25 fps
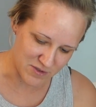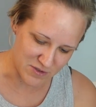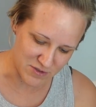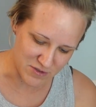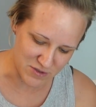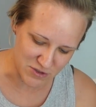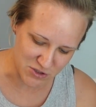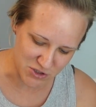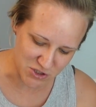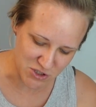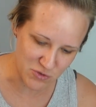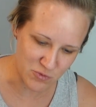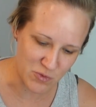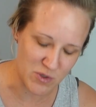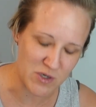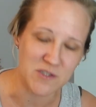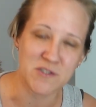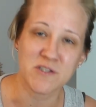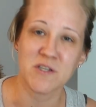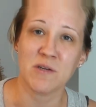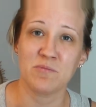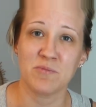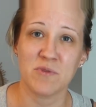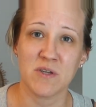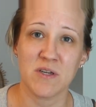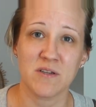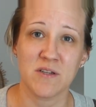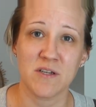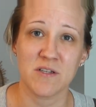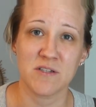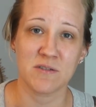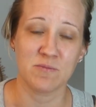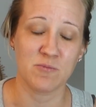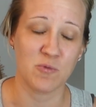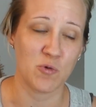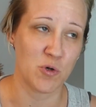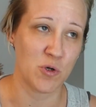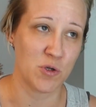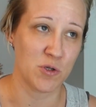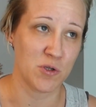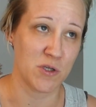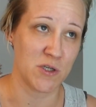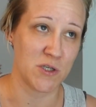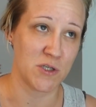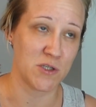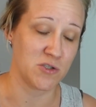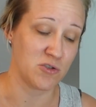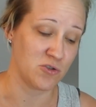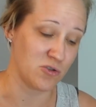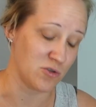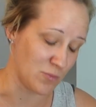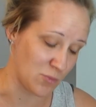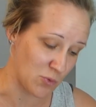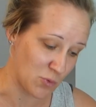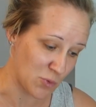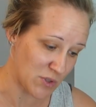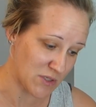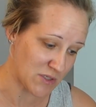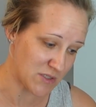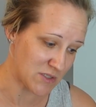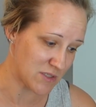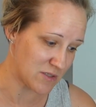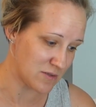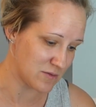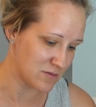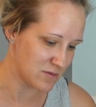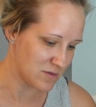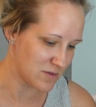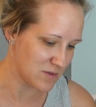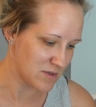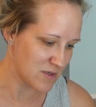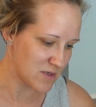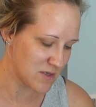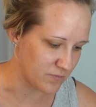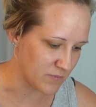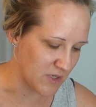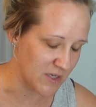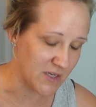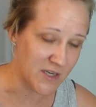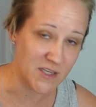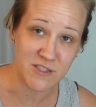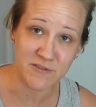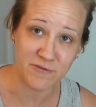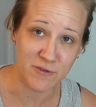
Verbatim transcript: and she wants something that's more like to the point. I guess